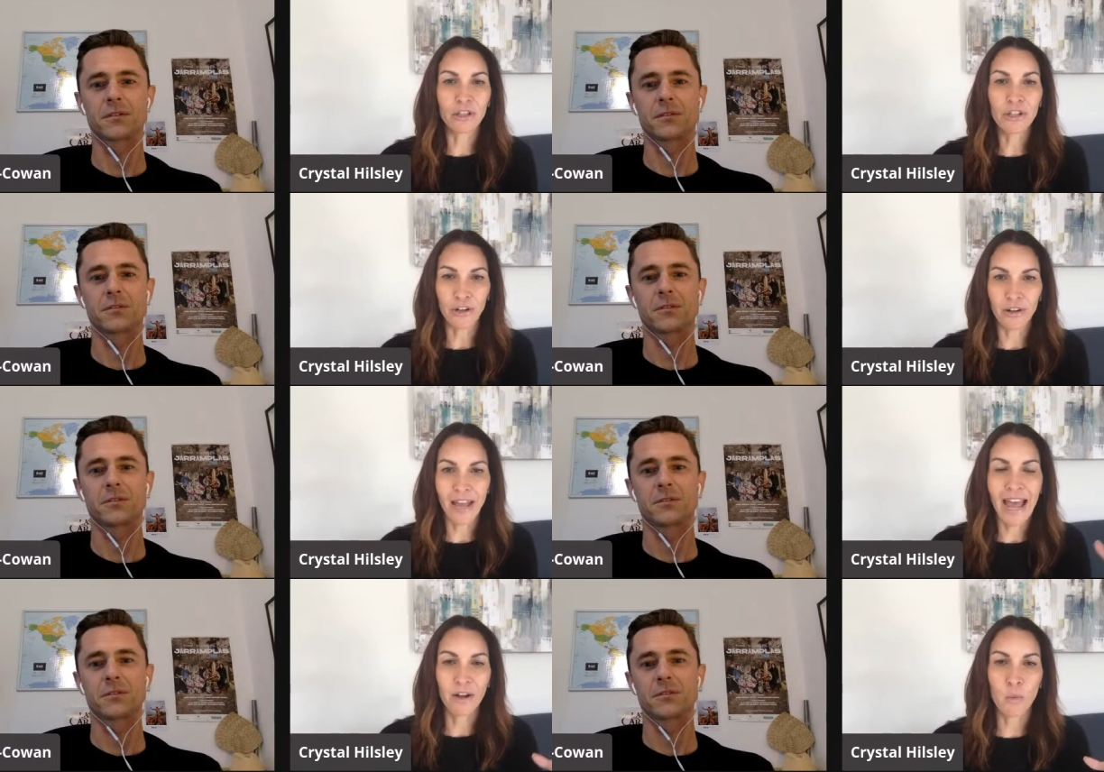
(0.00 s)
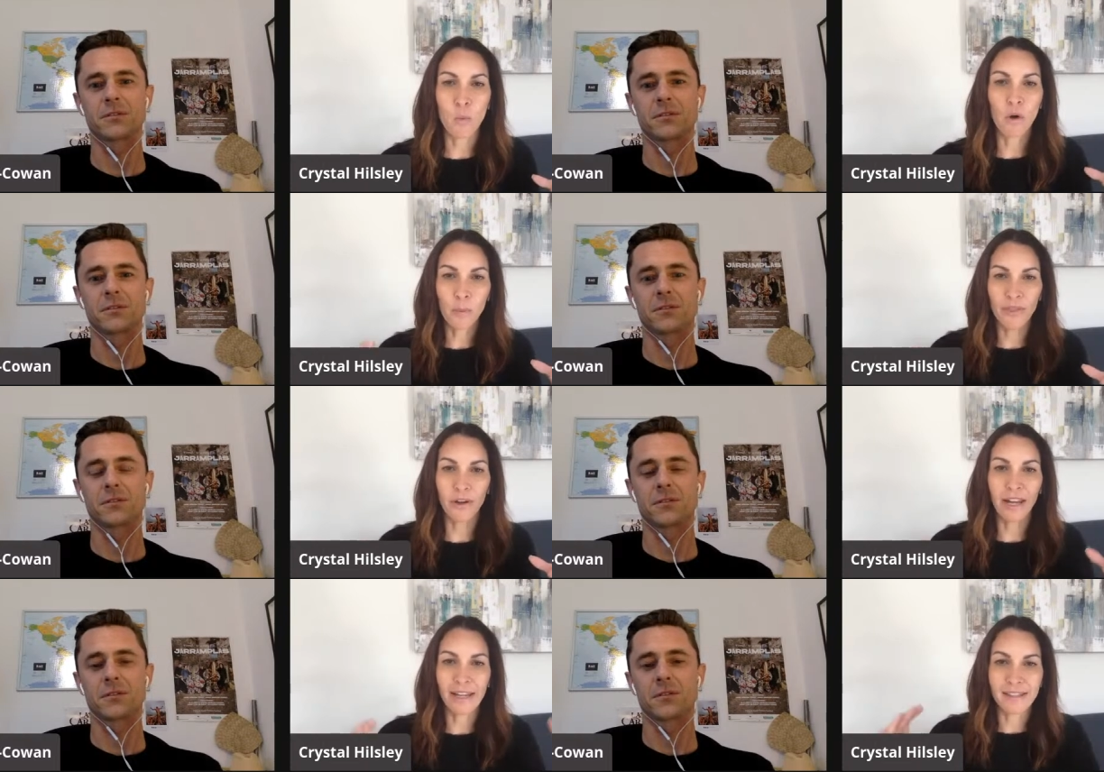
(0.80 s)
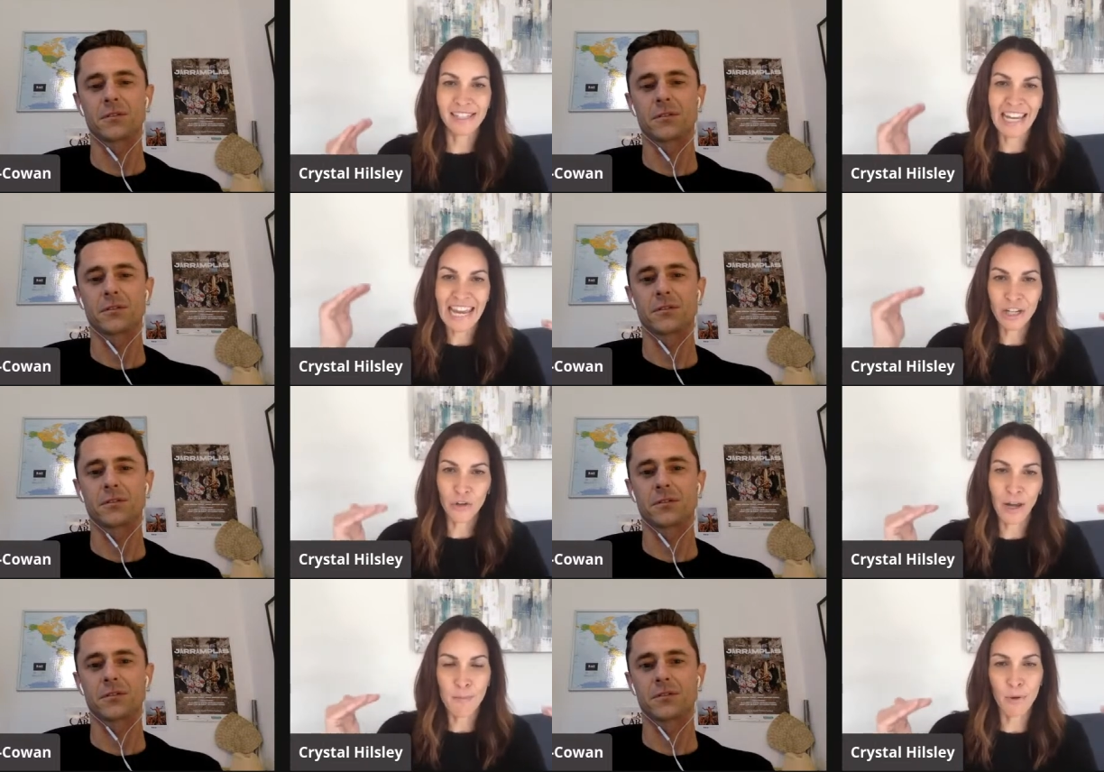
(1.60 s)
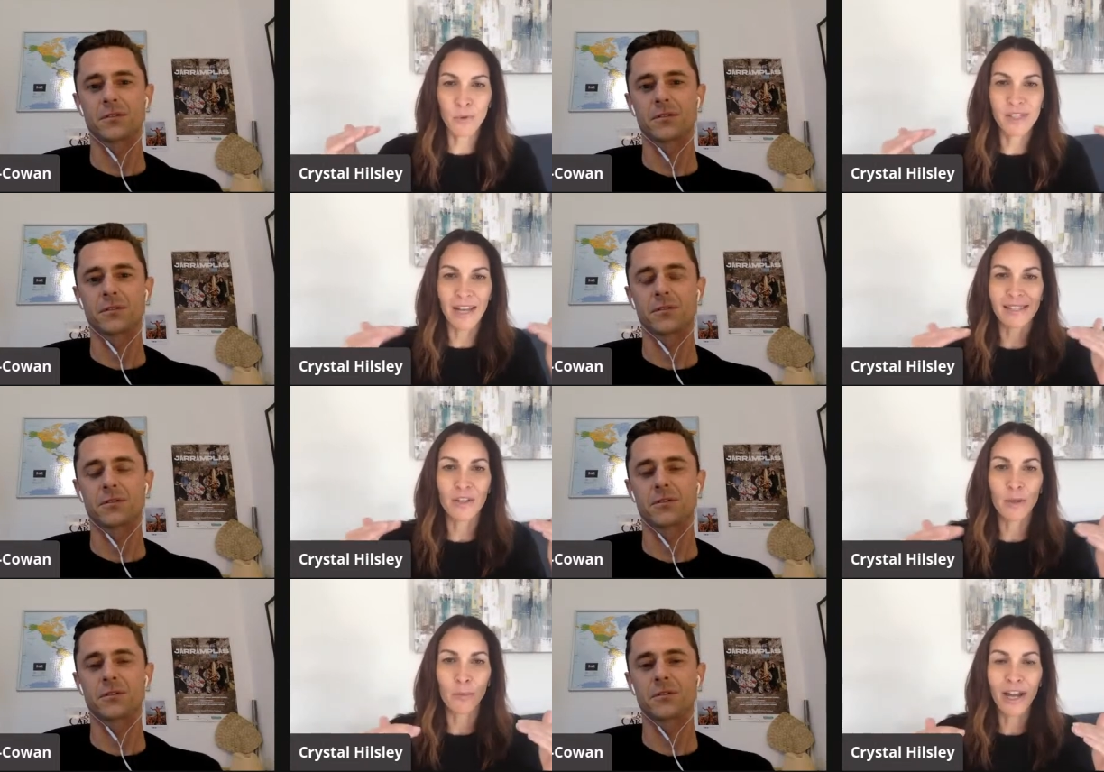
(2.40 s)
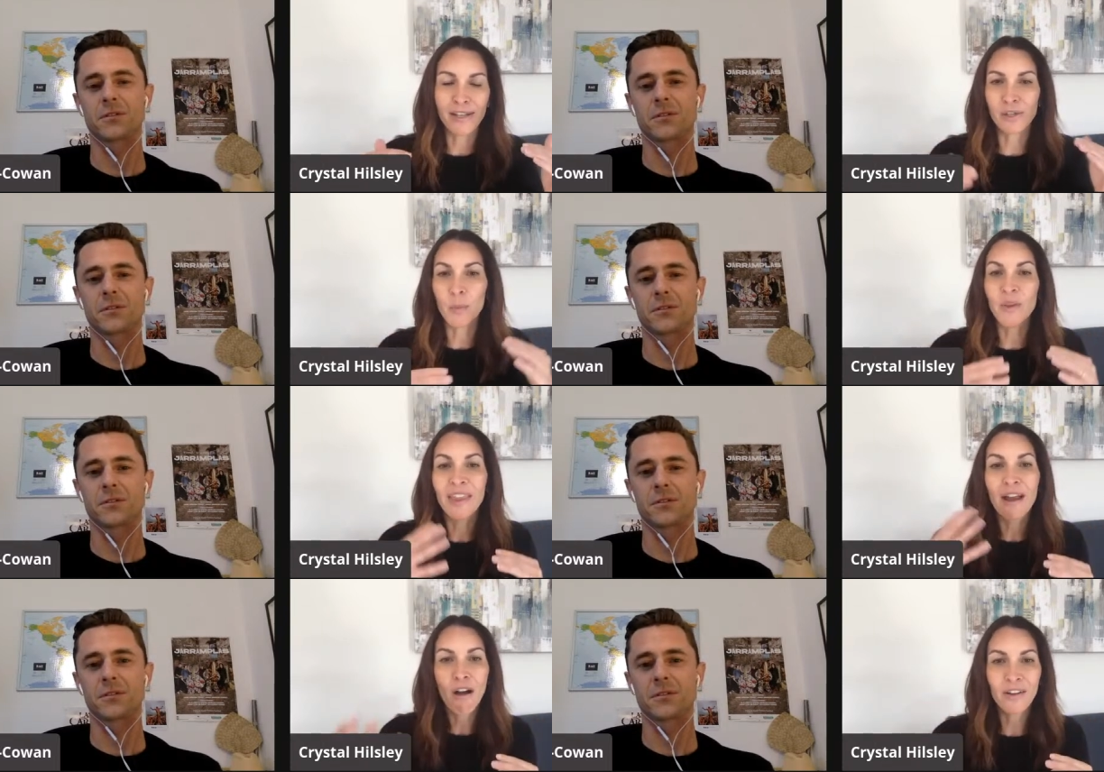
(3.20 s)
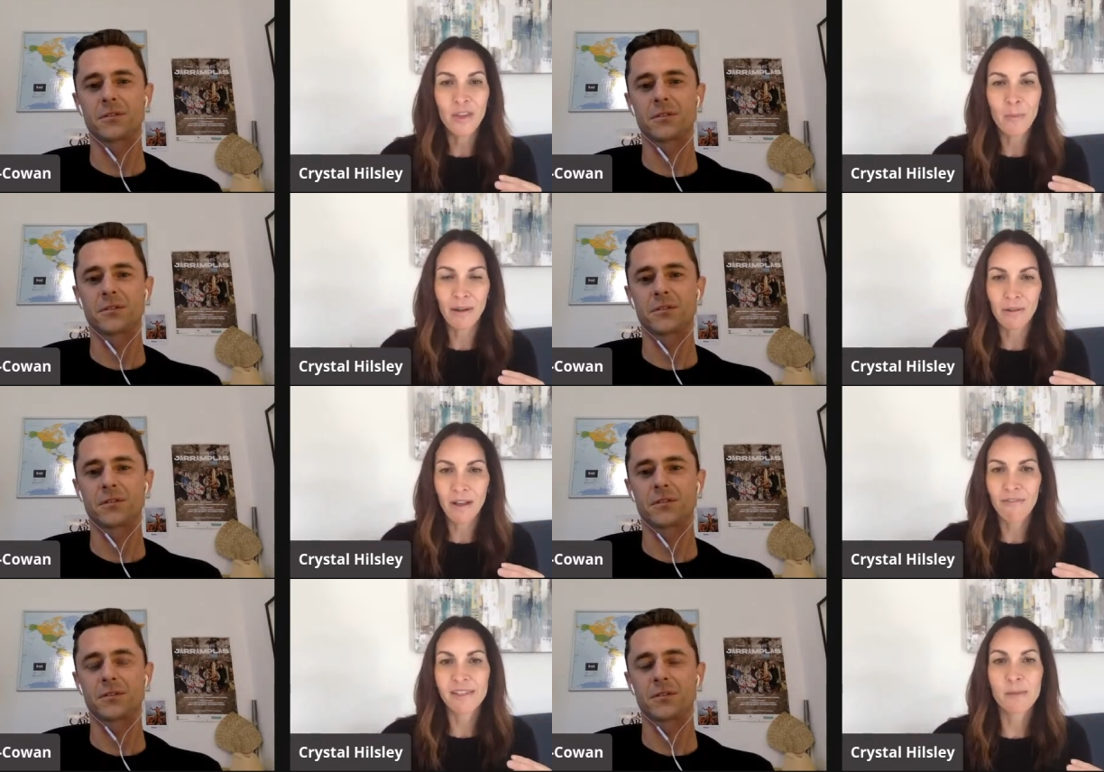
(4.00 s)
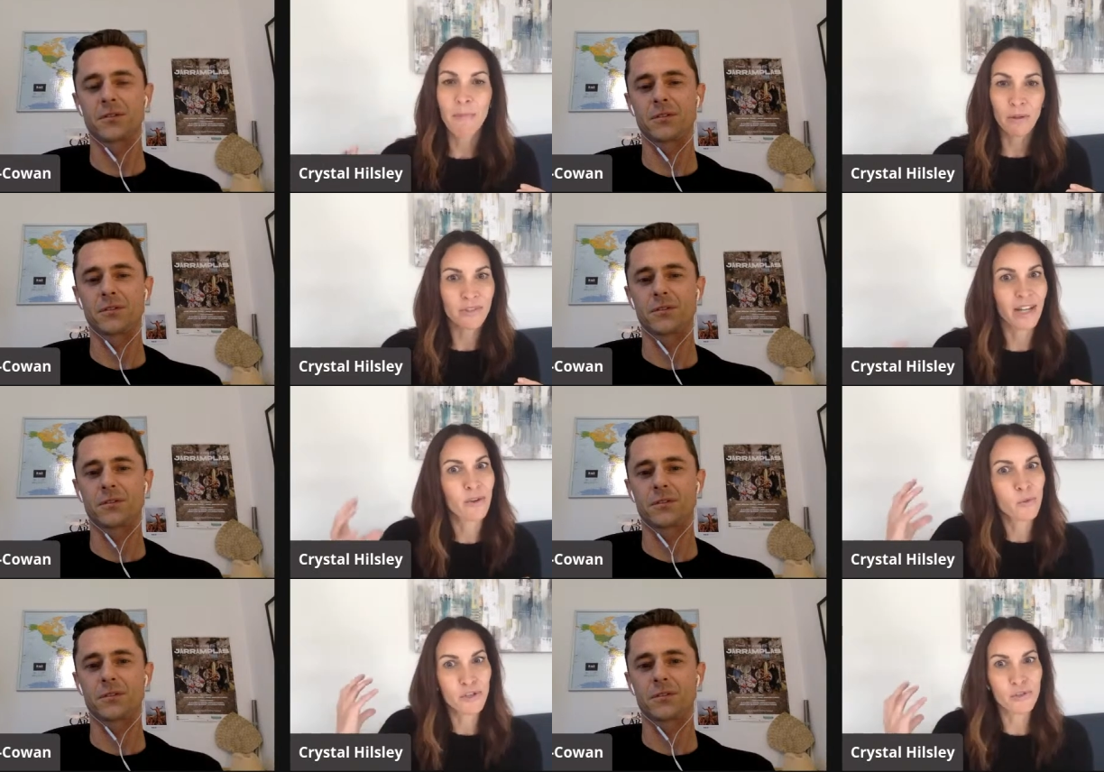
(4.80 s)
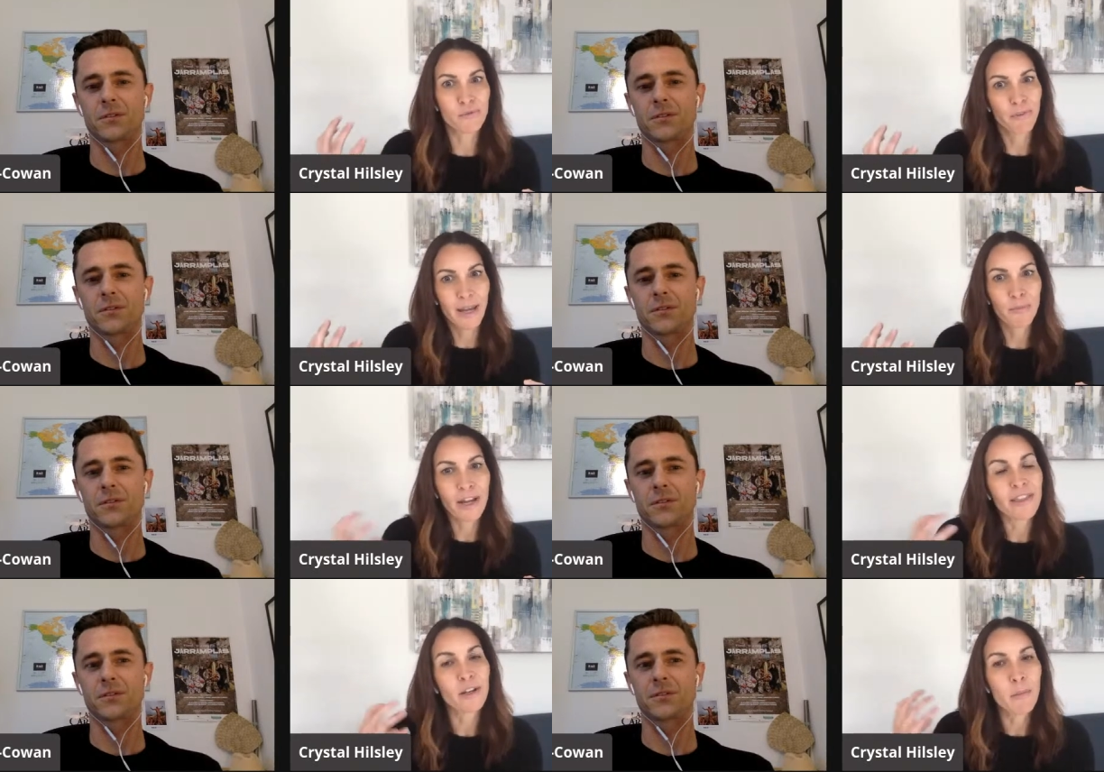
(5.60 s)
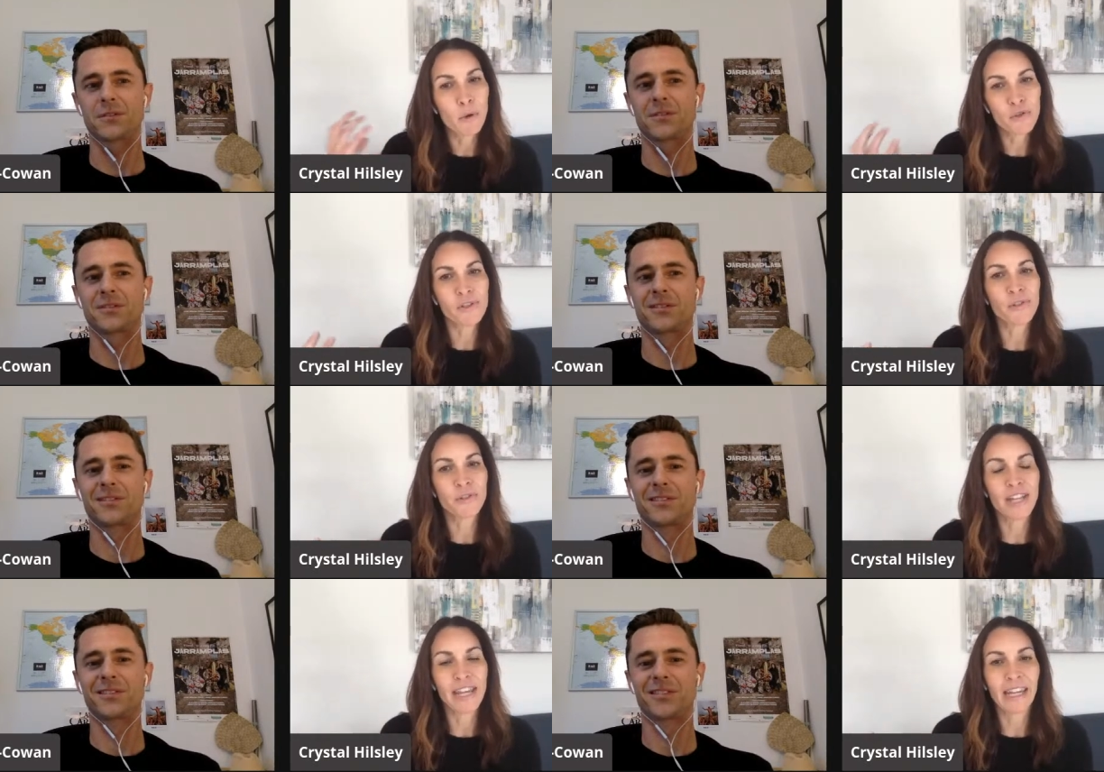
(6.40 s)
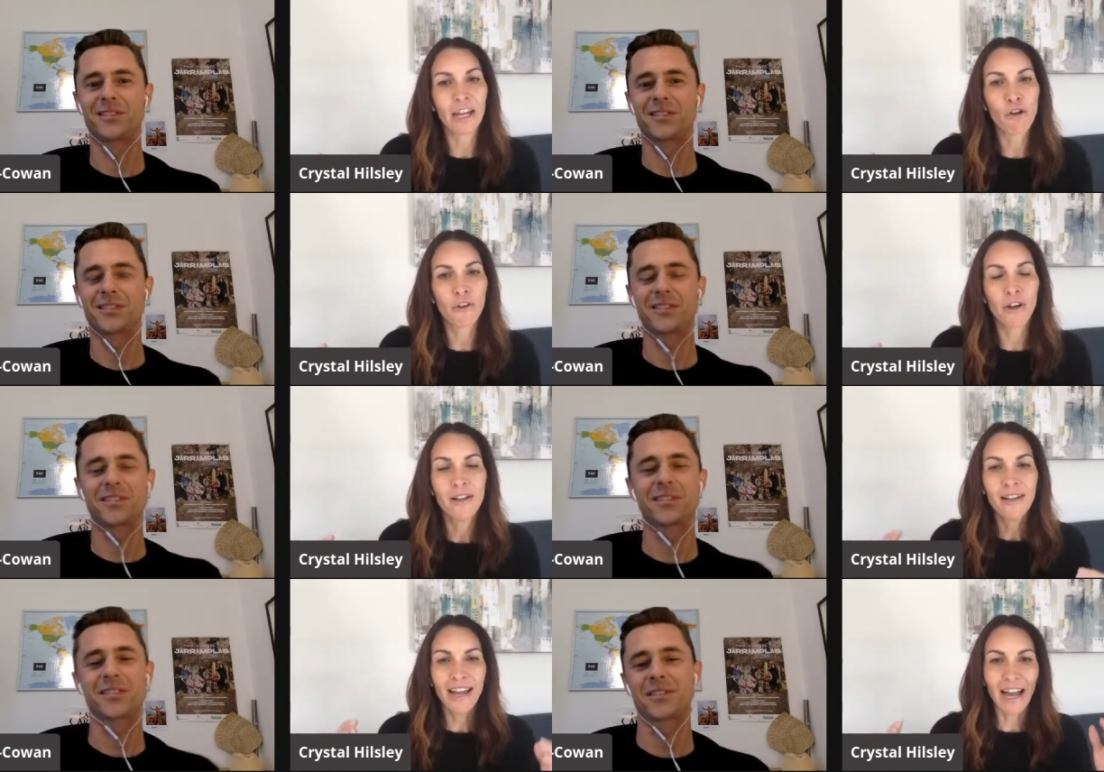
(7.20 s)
Speaker 1: learn how to work with our kids to integrate both sides of their brain so when they are in the middle of this meltdown which is right brain their emotions are taking over